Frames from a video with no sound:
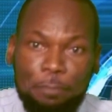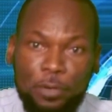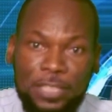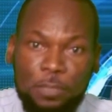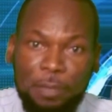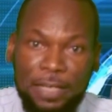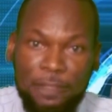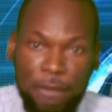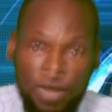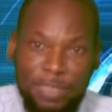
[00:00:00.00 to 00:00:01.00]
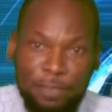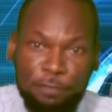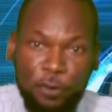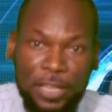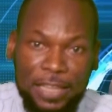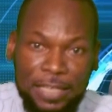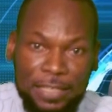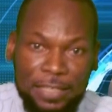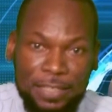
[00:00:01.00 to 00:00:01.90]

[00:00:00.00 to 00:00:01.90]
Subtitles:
policemen and avoided